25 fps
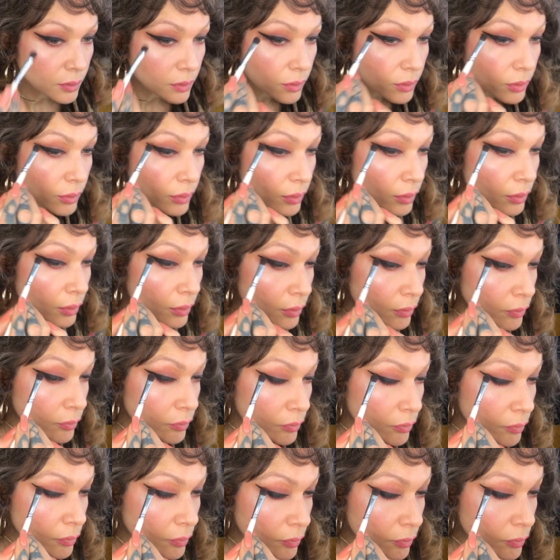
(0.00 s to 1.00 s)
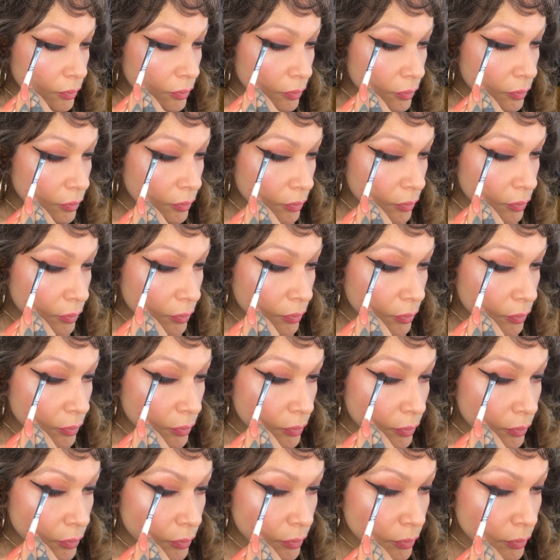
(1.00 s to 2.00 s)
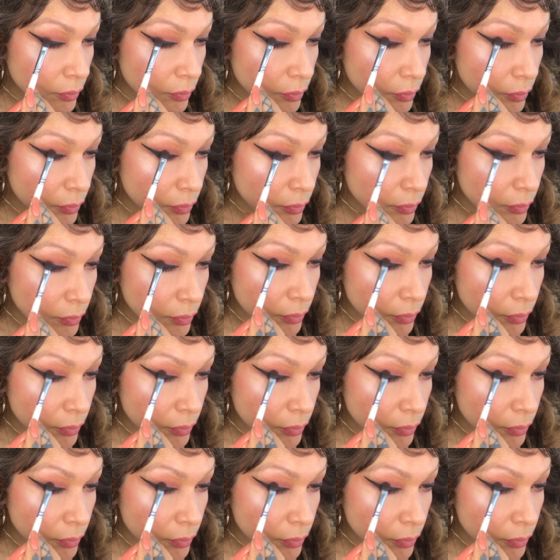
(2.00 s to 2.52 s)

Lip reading: Nothing is said.